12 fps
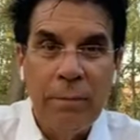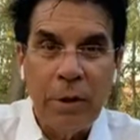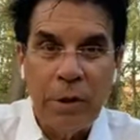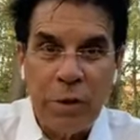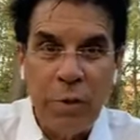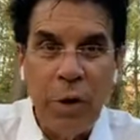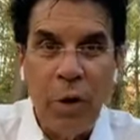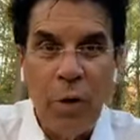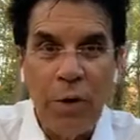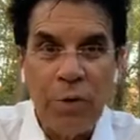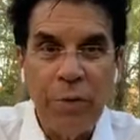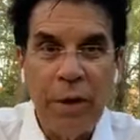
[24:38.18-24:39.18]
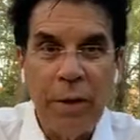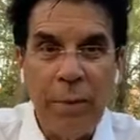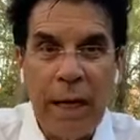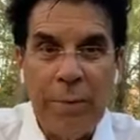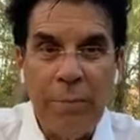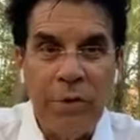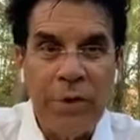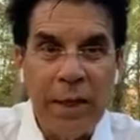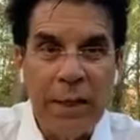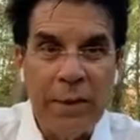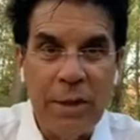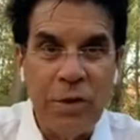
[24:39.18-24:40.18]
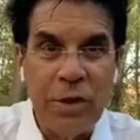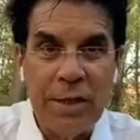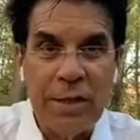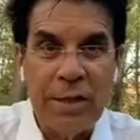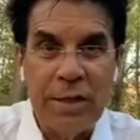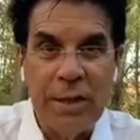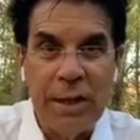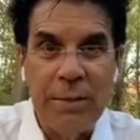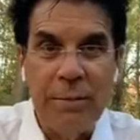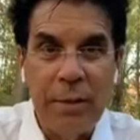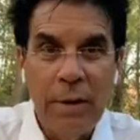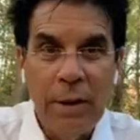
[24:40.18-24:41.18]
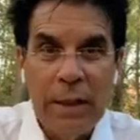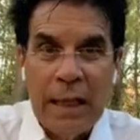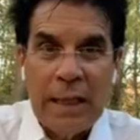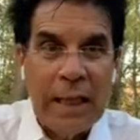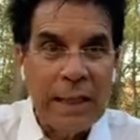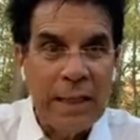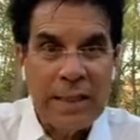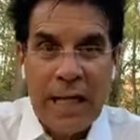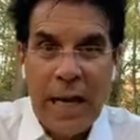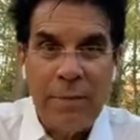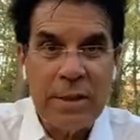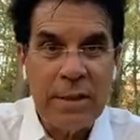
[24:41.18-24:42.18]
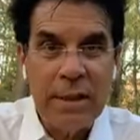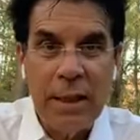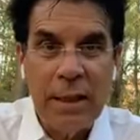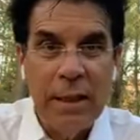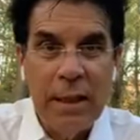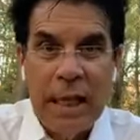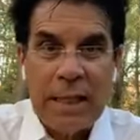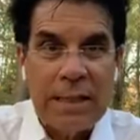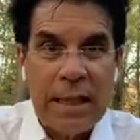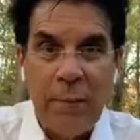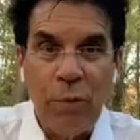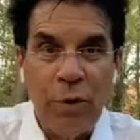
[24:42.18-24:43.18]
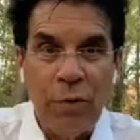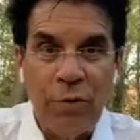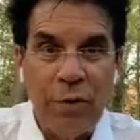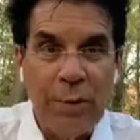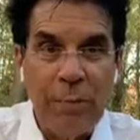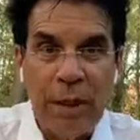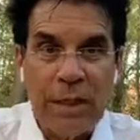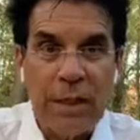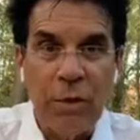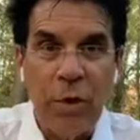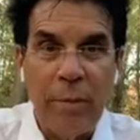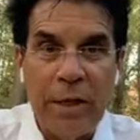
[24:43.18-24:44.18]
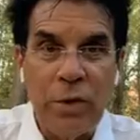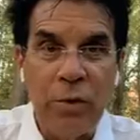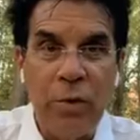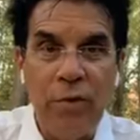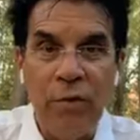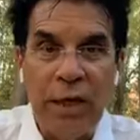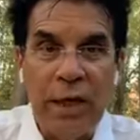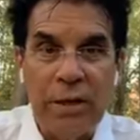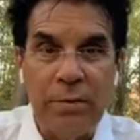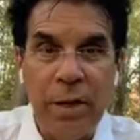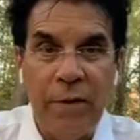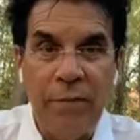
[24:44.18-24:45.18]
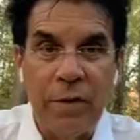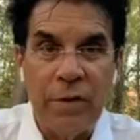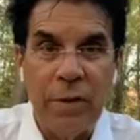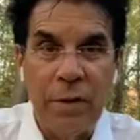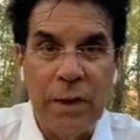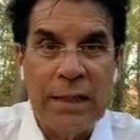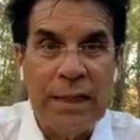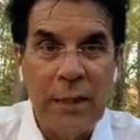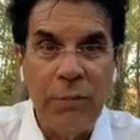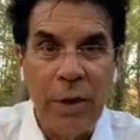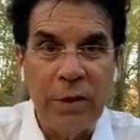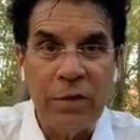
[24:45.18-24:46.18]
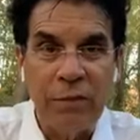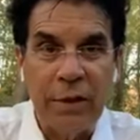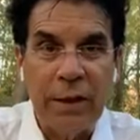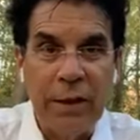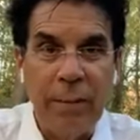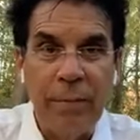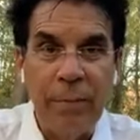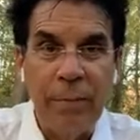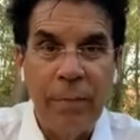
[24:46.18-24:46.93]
because we always want our mind protected in Jesus' name. And like the psalmist said in Psalm 103, bless the Lord, O my soul, and forget all his benefits. He doesn't want us to forget.